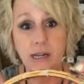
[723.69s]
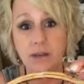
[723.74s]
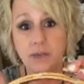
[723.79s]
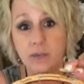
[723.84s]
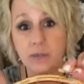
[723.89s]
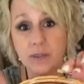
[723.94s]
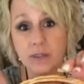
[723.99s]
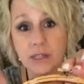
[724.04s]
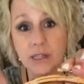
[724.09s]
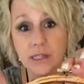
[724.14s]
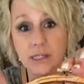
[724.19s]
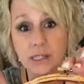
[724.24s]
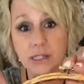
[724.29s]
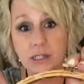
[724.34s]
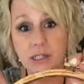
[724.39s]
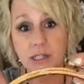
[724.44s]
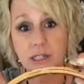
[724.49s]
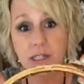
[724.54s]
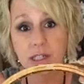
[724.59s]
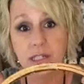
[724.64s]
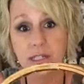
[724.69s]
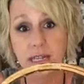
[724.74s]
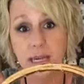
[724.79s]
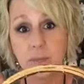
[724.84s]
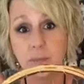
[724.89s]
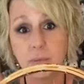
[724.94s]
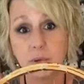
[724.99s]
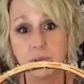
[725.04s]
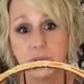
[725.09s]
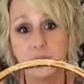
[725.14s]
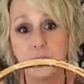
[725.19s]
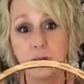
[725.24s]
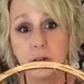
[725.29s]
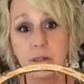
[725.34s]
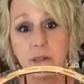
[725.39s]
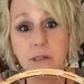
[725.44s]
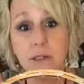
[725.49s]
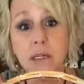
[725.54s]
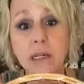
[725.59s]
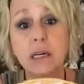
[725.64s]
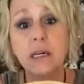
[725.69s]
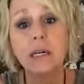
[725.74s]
enough. But this is just stapled on